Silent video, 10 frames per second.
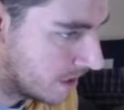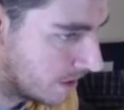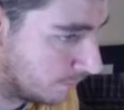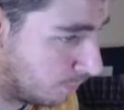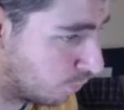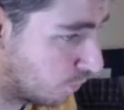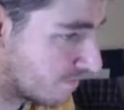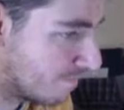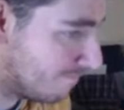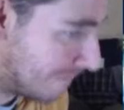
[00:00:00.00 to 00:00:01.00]
The booth was
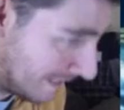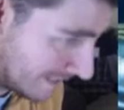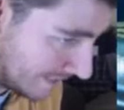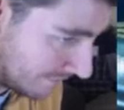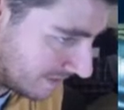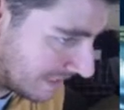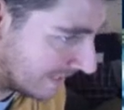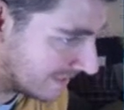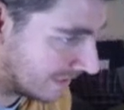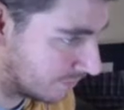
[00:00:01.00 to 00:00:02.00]
massive,
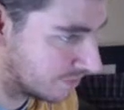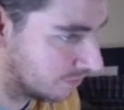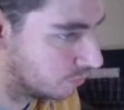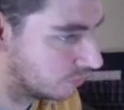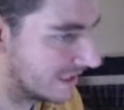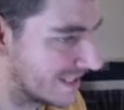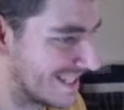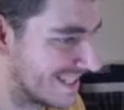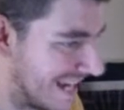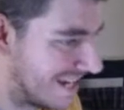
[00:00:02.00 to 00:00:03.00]
decked out to look like a
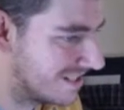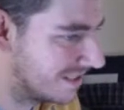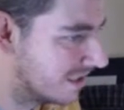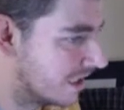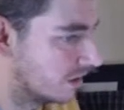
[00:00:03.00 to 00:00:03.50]
standing,